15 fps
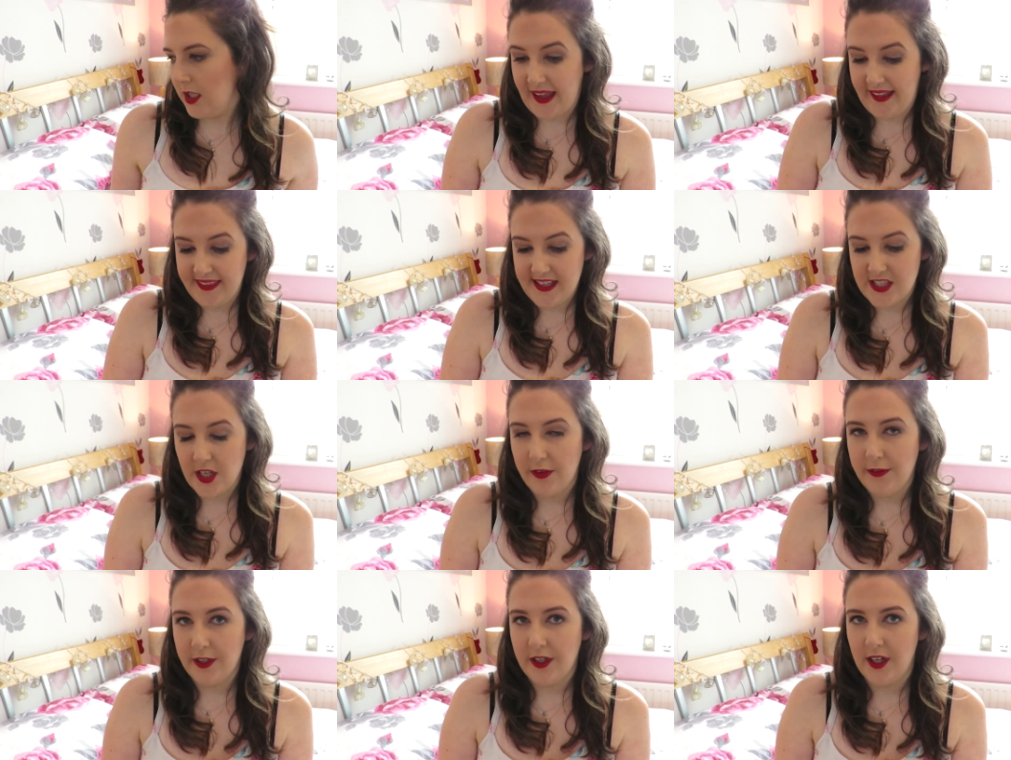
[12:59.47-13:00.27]
And this
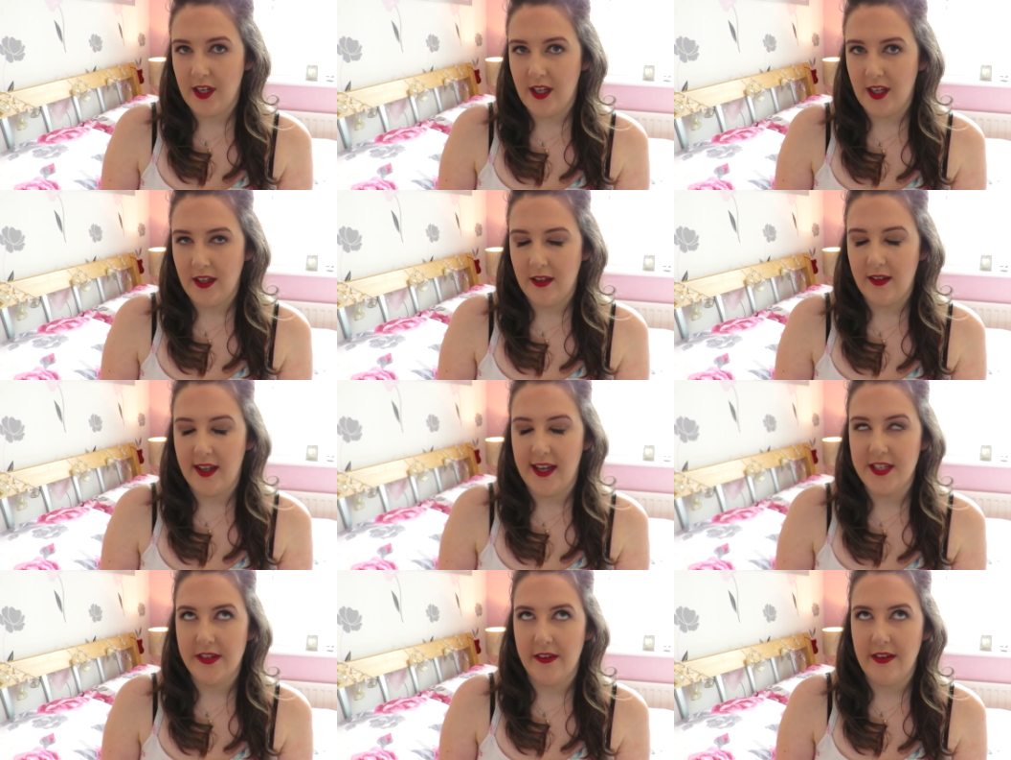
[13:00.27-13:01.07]
other colour
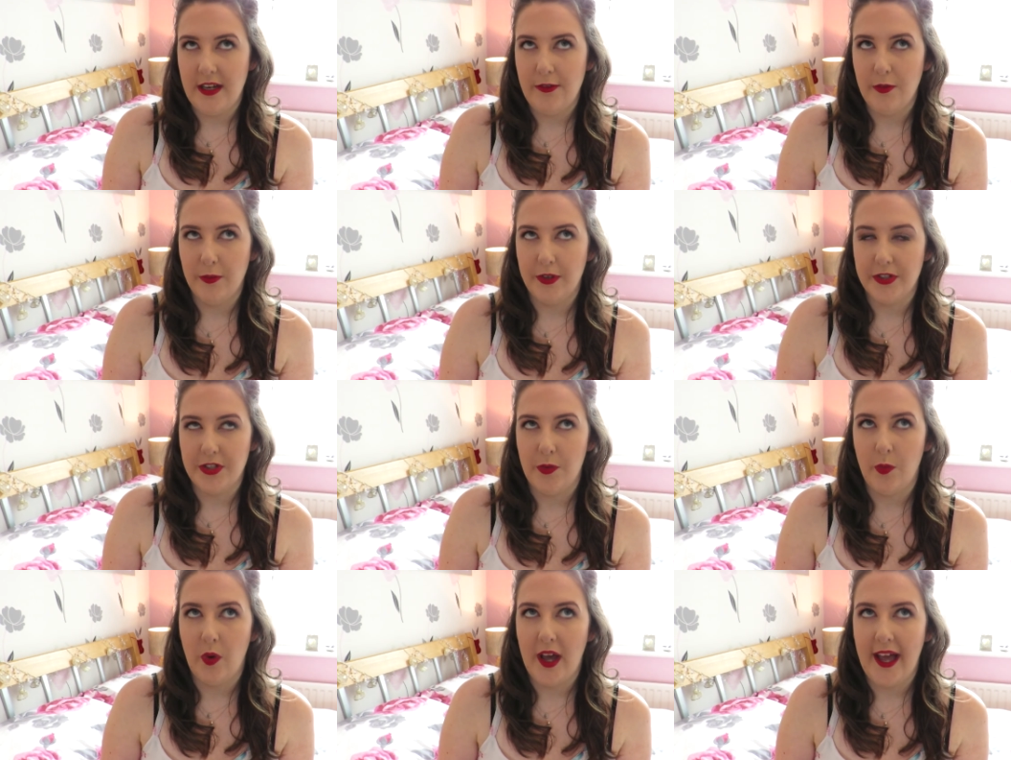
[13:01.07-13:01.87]
I don't even want
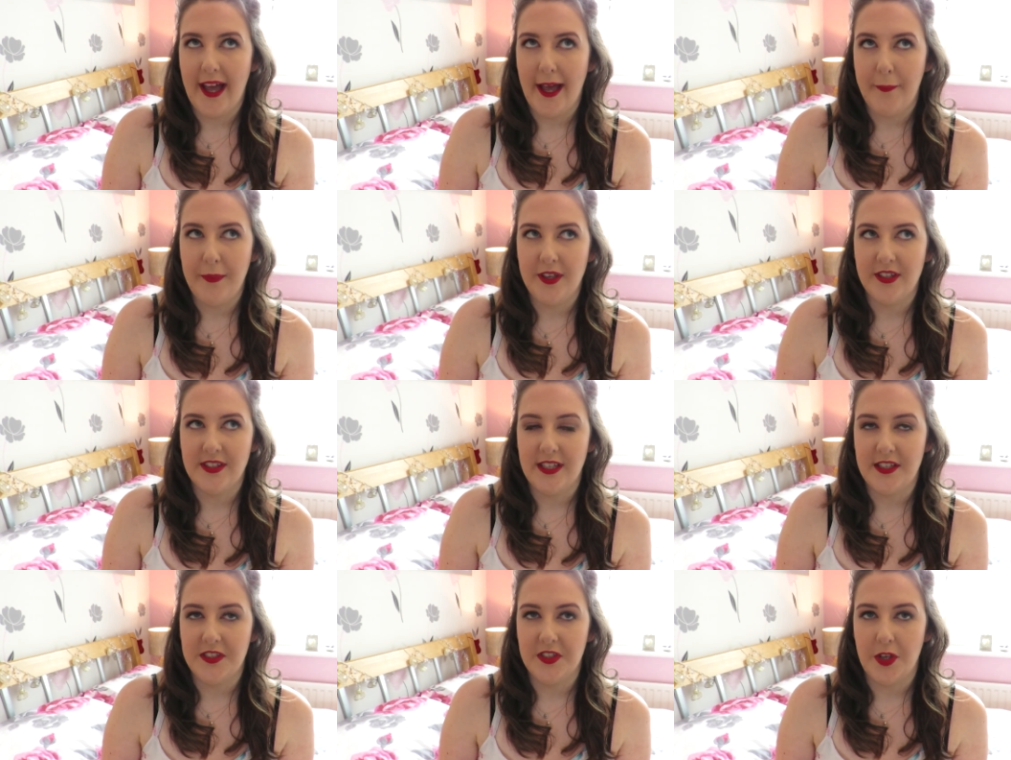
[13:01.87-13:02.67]
to wear because
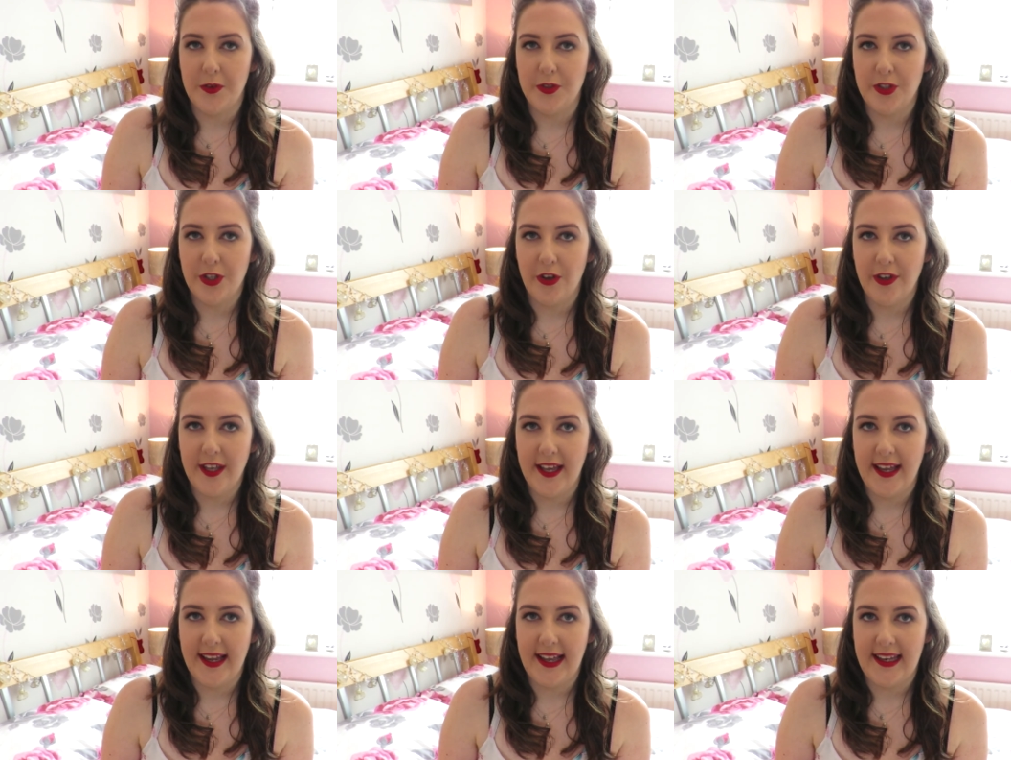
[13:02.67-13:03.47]
it is so
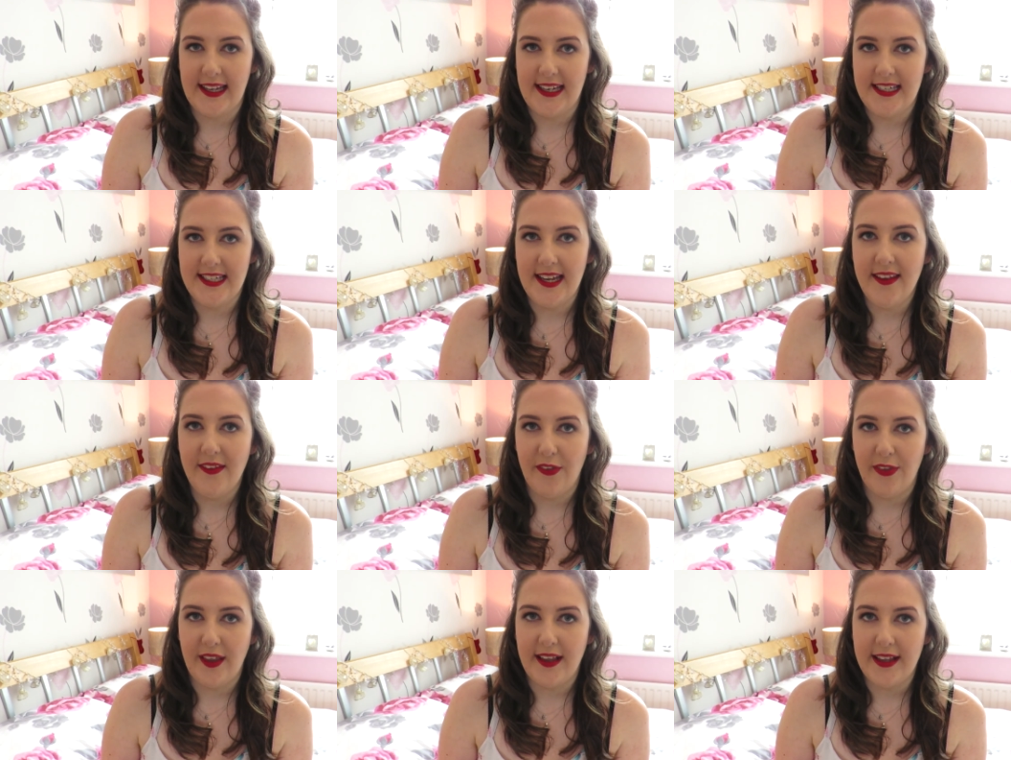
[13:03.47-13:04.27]
shocking, and I
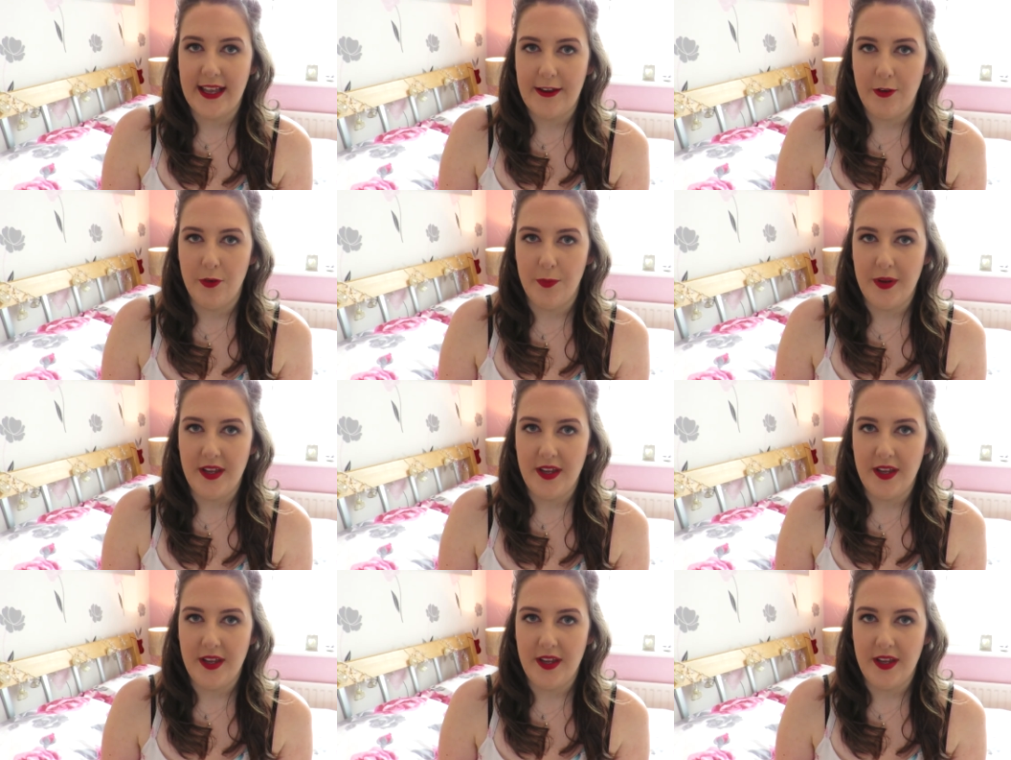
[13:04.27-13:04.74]
didn't think it would